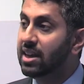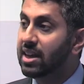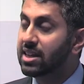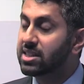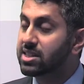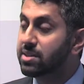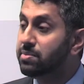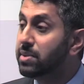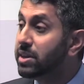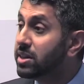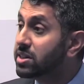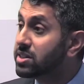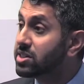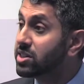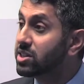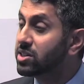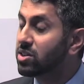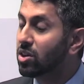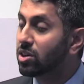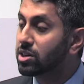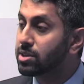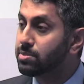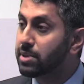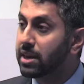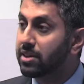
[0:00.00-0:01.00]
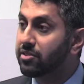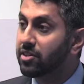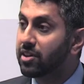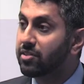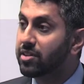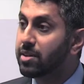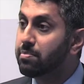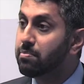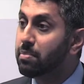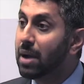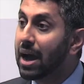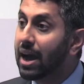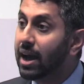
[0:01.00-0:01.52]
As the Minister talked about, for
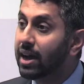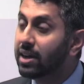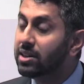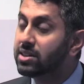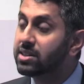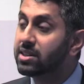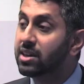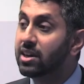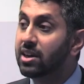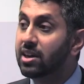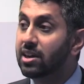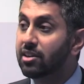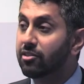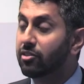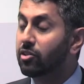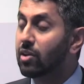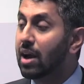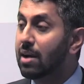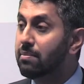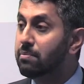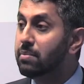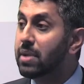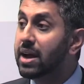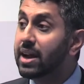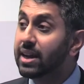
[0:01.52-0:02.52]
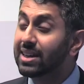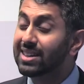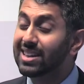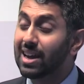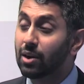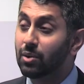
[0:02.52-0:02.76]
every £1 grant made,